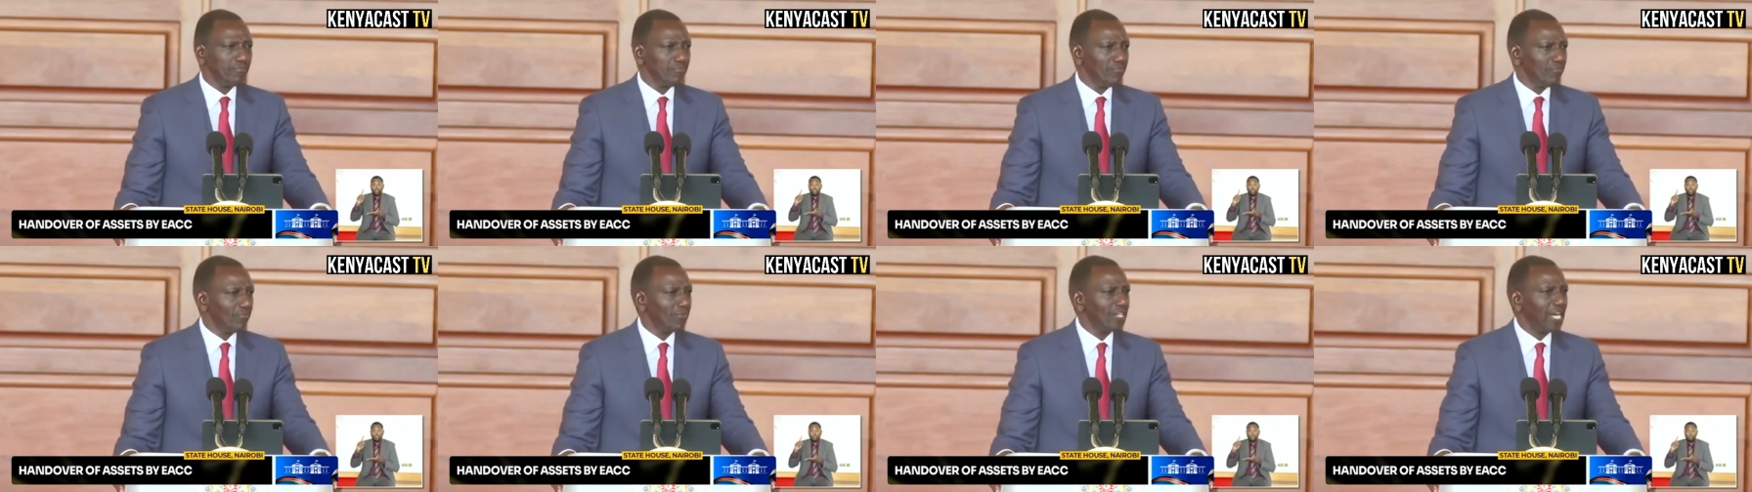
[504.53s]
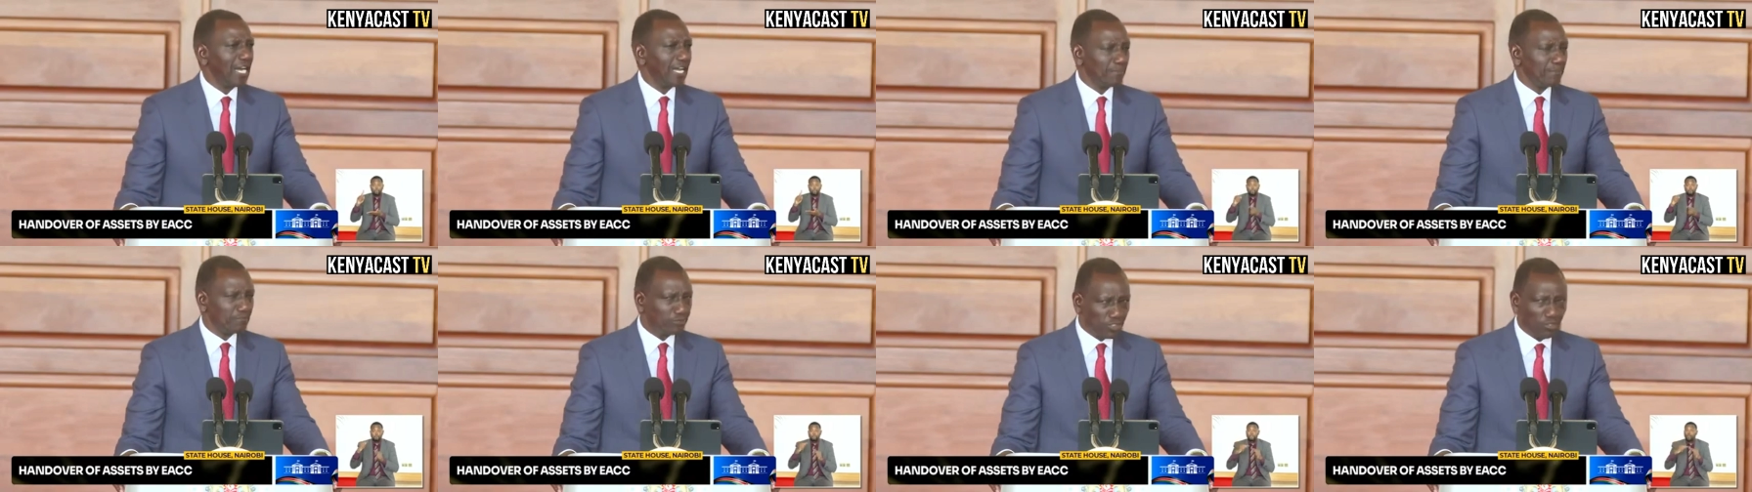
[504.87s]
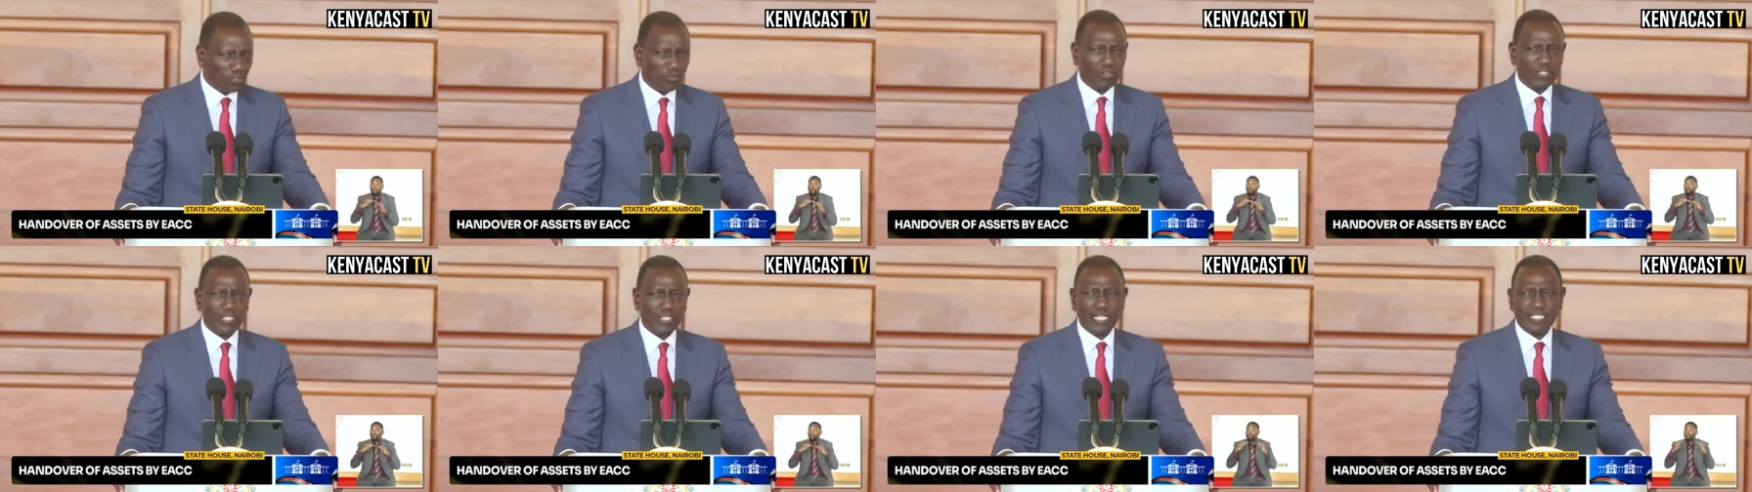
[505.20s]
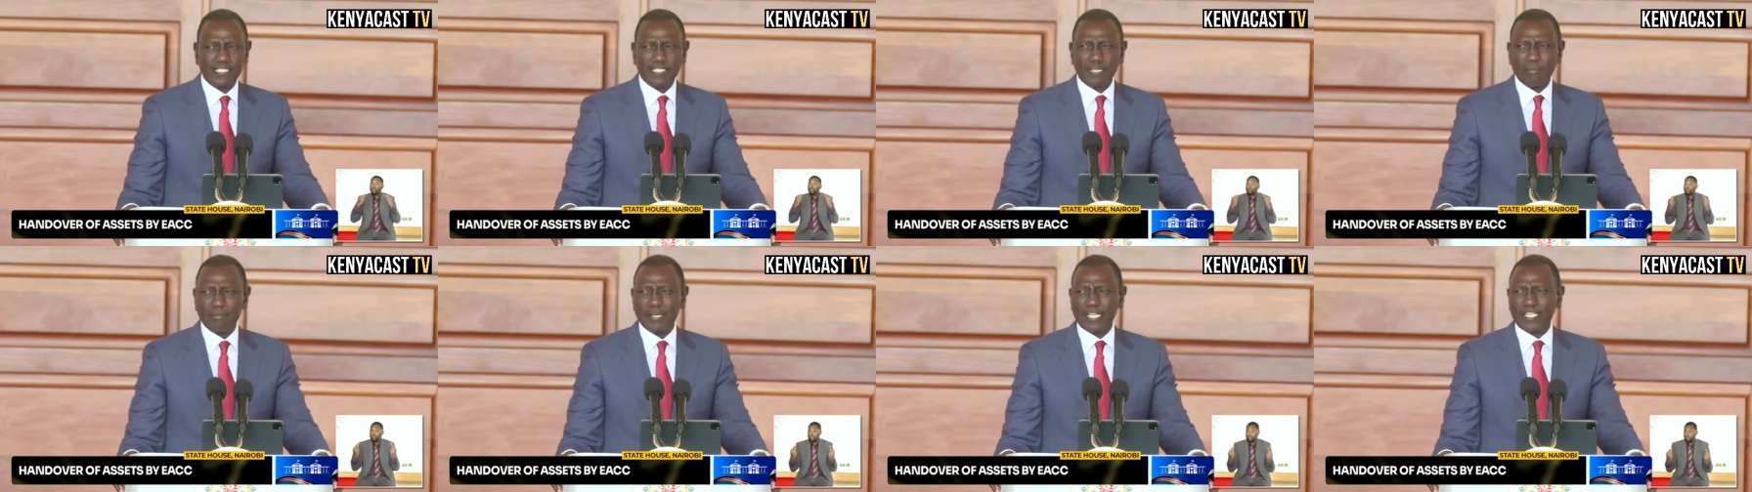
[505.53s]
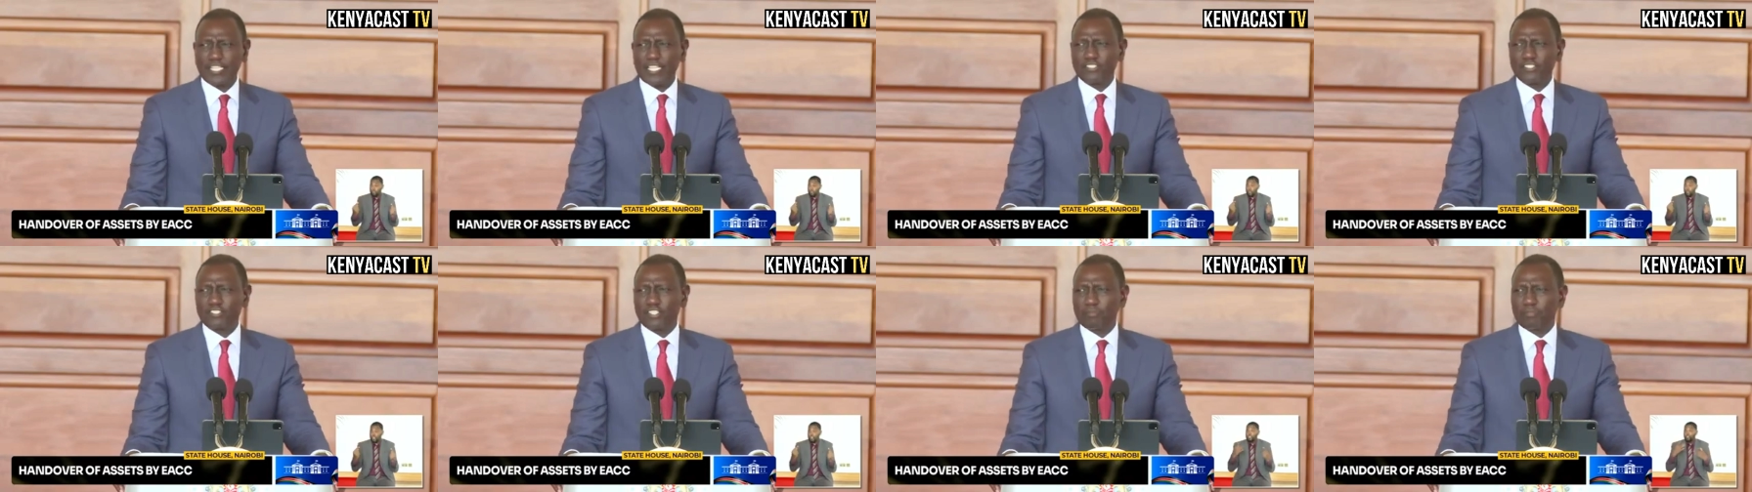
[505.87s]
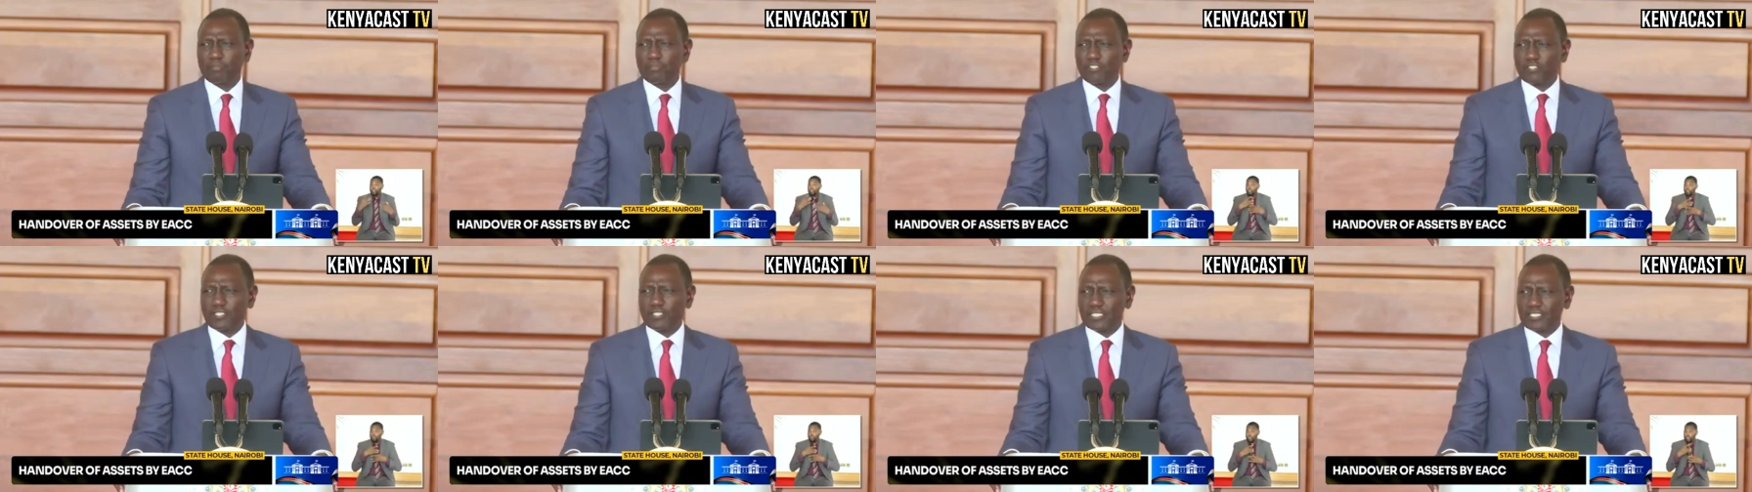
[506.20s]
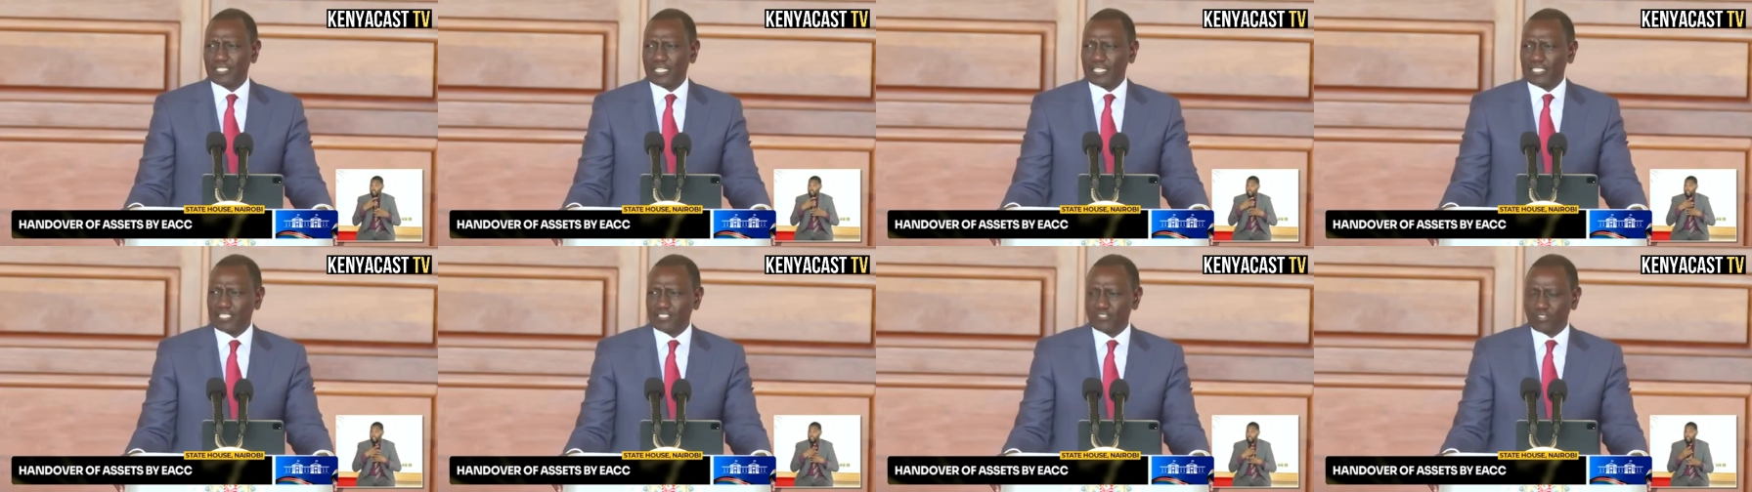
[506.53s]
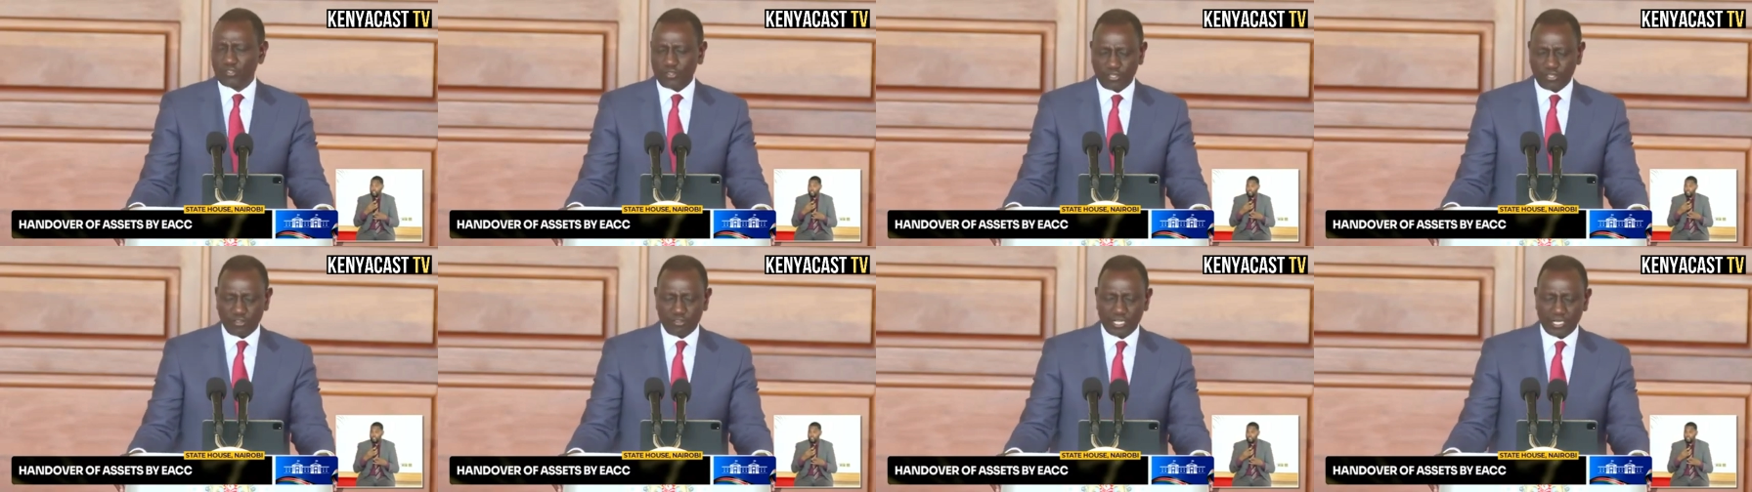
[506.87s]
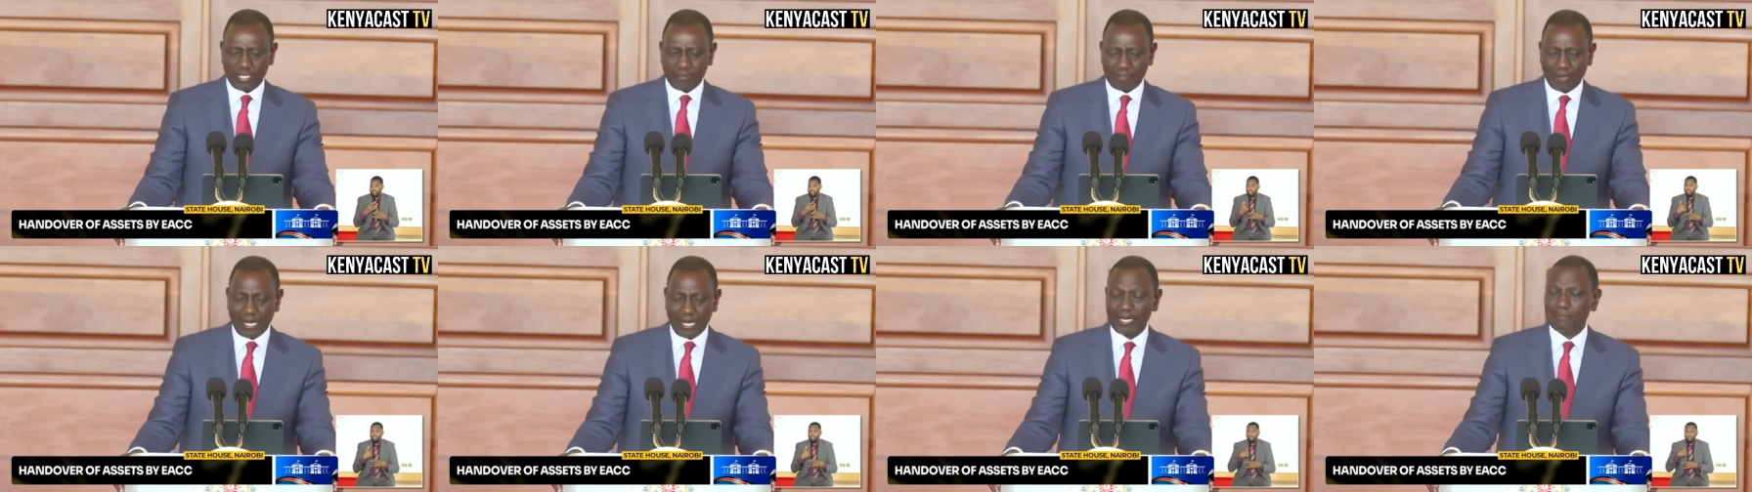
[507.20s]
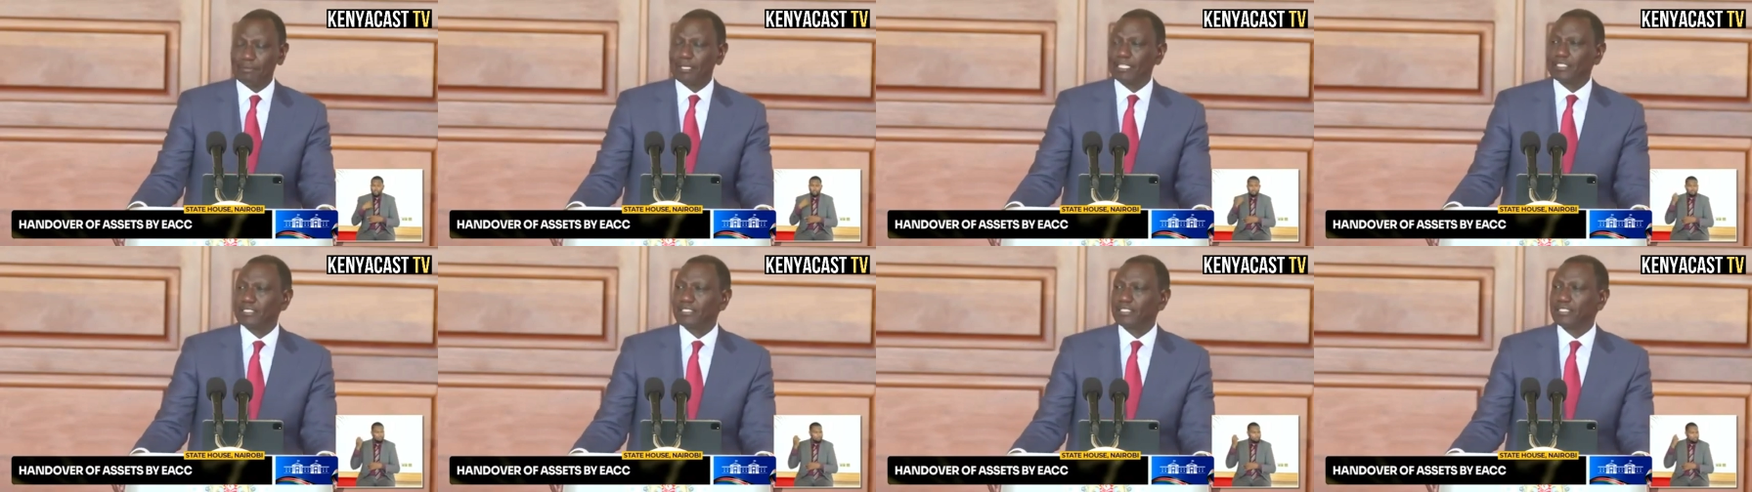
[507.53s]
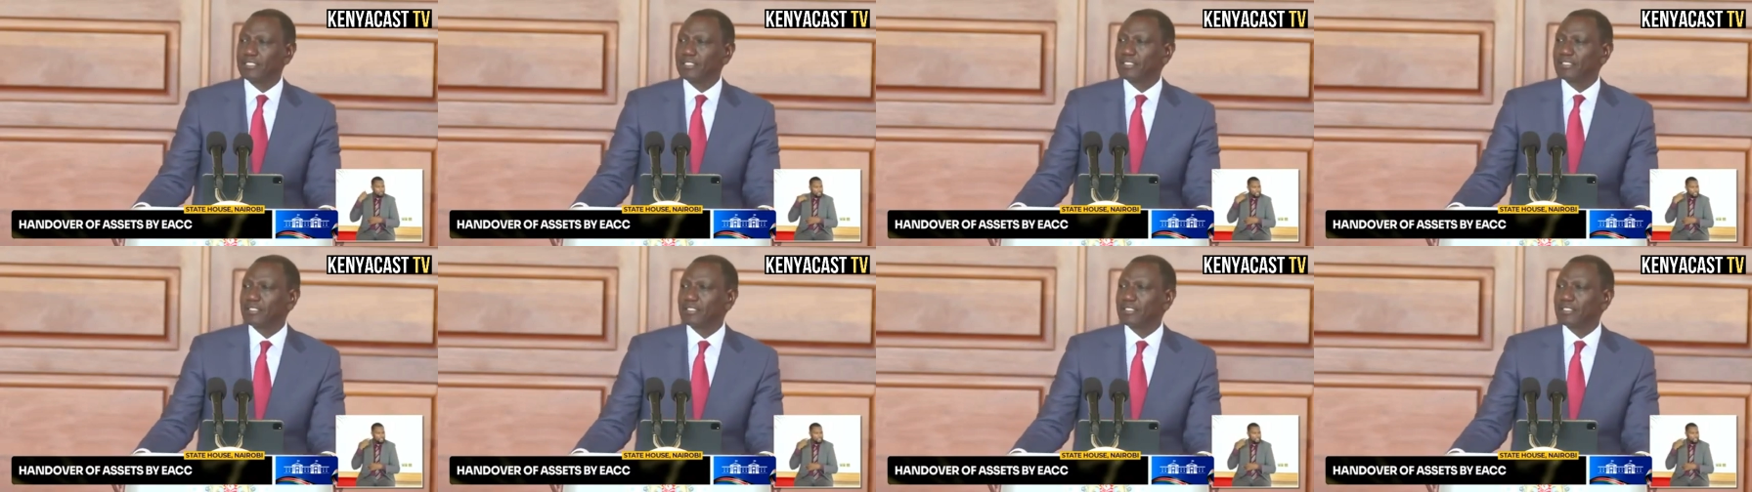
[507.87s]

I am told there is a mediation process that is going on in Parliament,